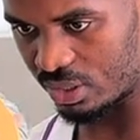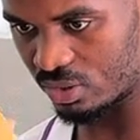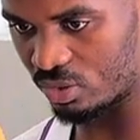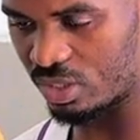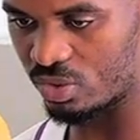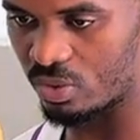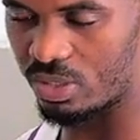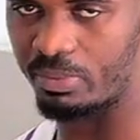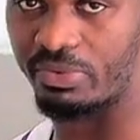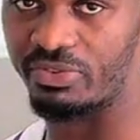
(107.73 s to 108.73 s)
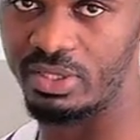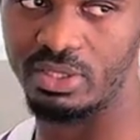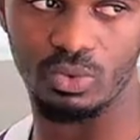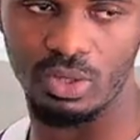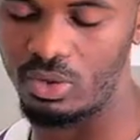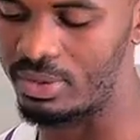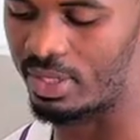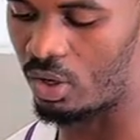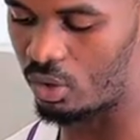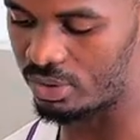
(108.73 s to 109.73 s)
So this one, I prefer this one on the
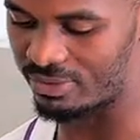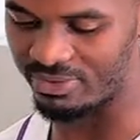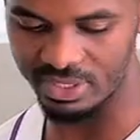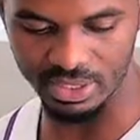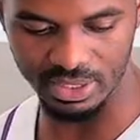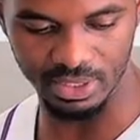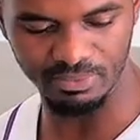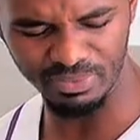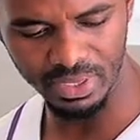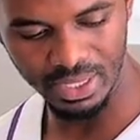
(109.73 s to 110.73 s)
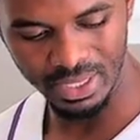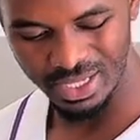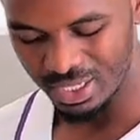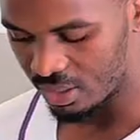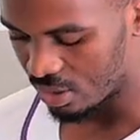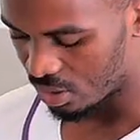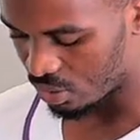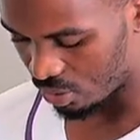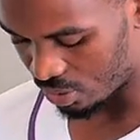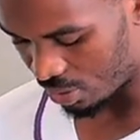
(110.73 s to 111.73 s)
hot V60.
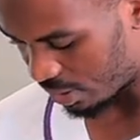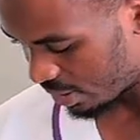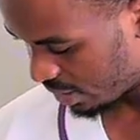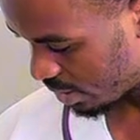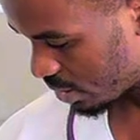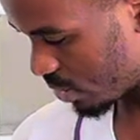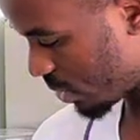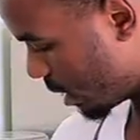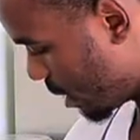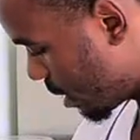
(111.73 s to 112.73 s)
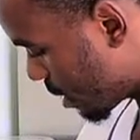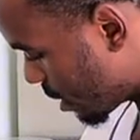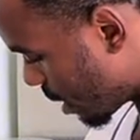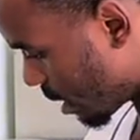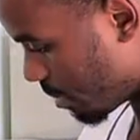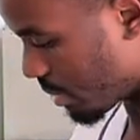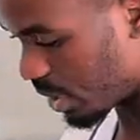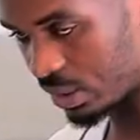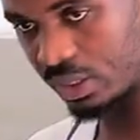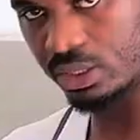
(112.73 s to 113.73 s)
So another thing you need is the
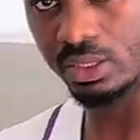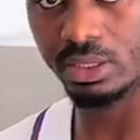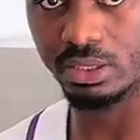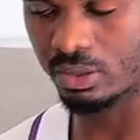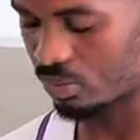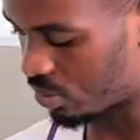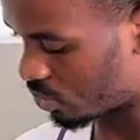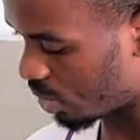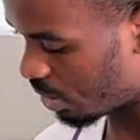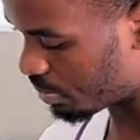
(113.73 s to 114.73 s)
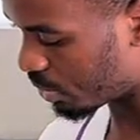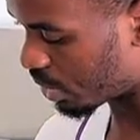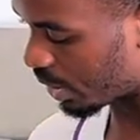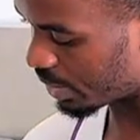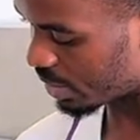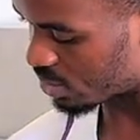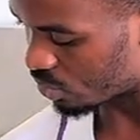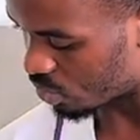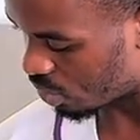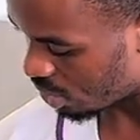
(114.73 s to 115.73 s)
brush to help you clean as you
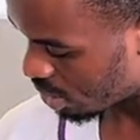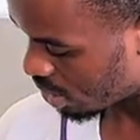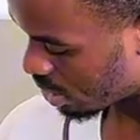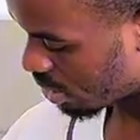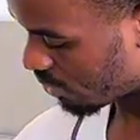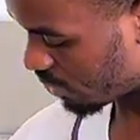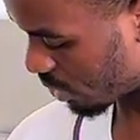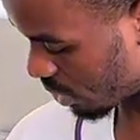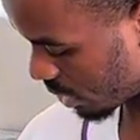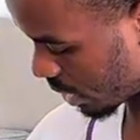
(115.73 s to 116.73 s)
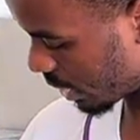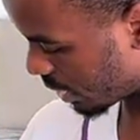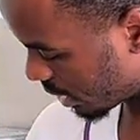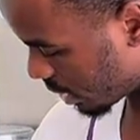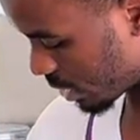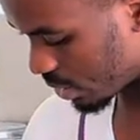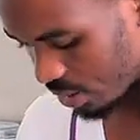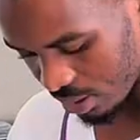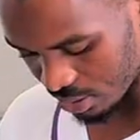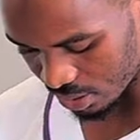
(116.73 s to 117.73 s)
go, for the cleaning the
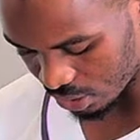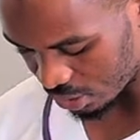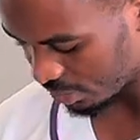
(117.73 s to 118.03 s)
station.